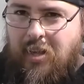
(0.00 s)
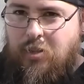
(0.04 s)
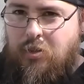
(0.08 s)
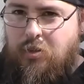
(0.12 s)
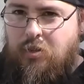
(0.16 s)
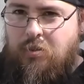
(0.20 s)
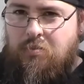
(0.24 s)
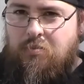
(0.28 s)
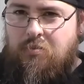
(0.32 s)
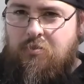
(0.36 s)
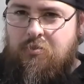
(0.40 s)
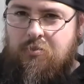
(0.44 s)

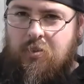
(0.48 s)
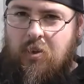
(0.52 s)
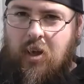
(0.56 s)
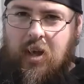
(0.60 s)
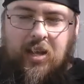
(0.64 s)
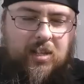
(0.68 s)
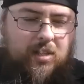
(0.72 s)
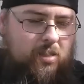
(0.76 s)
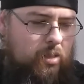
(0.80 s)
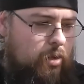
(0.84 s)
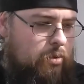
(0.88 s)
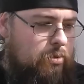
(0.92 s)
You can
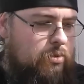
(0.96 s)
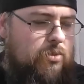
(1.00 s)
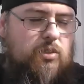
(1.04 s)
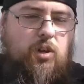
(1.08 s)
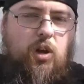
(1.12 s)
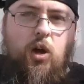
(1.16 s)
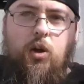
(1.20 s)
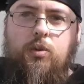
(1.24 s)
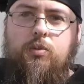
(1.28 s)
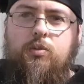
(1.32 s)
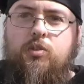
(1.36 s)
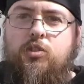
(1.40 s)
find those
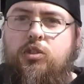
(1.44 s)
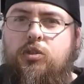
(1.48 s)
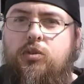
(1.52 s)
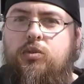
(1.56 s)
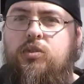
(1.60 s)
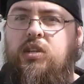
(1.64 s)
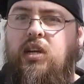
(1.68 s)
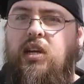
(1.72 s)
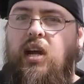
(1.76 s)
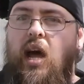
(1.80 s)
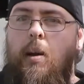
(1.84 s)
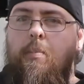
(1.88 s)
tones
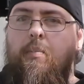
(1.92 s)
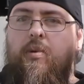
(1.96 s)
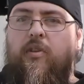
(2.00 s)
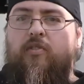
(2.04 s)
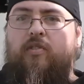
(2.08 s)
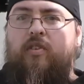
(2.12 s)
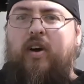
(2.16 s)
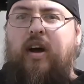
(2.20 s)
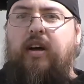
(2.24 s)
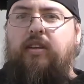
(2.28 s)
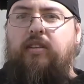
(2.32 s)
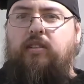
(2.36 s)
using
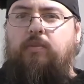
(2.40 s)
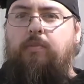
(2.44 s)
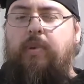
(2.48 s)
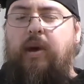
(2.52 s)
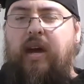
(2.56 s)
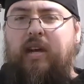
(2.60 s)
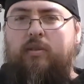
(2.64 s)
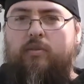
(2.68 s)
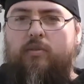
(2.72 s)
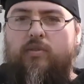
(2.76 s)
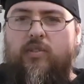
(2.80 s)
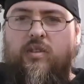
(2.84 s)
amplifiers and
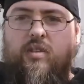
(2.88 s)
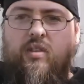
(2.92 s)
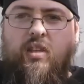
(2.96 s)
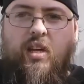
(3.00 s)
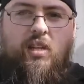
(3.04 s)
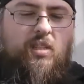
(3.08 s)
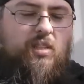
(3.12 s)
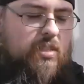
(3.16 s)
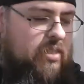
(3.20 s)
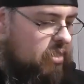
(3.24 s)
pedals and things.